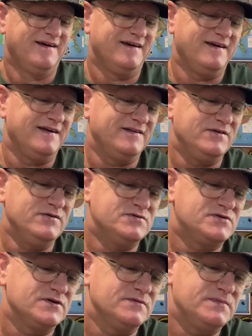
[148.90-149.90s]
And you
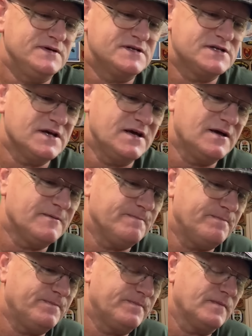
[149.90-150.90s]
should be
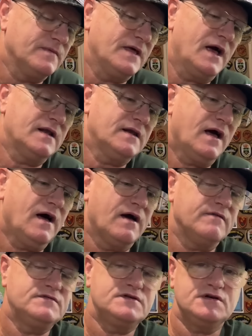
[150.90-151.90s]
seeing that
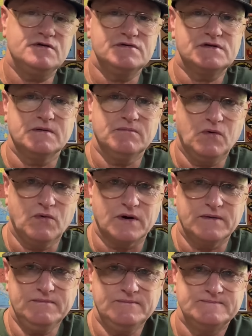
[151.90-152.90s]
knife Tuesday
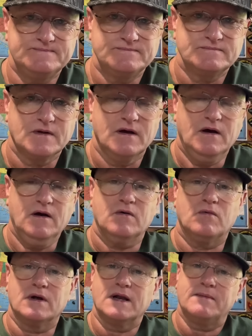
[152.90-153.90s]
morning
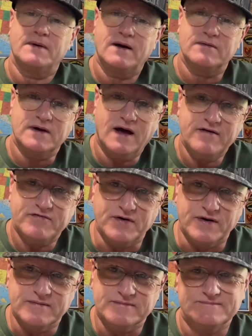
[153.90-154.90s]
while I'm out knife
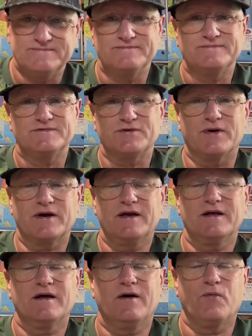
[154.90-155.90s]
hunting. So I
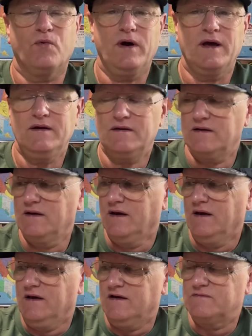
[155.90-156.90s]
cannot wait.
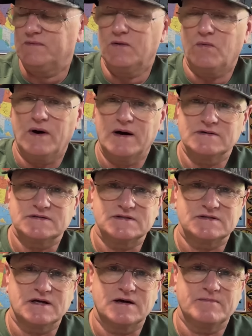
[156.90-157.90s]
It's been a while
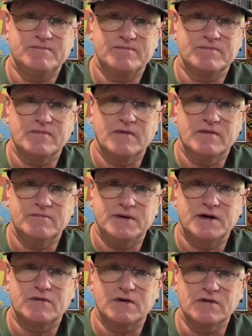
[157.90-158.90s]
since I've
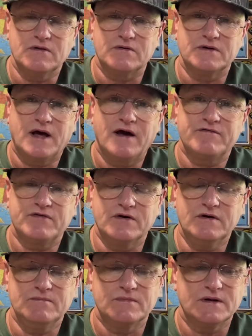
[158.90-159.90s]
been on a little knife
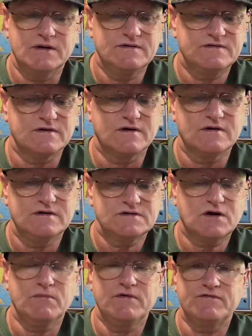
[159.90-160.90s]
hunt, but it's
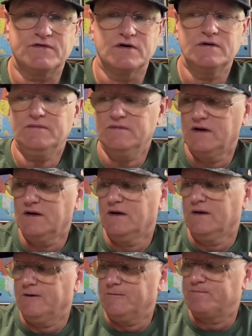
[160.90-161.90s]
gonna be fun.
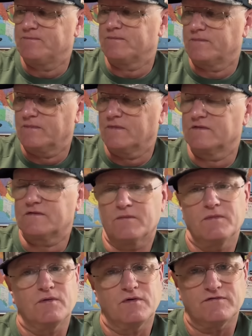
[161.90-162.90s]
It's gonna
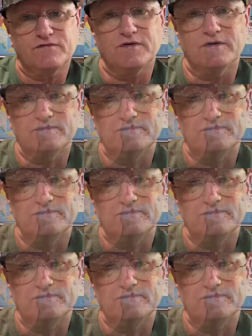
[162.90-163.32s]
be real fun.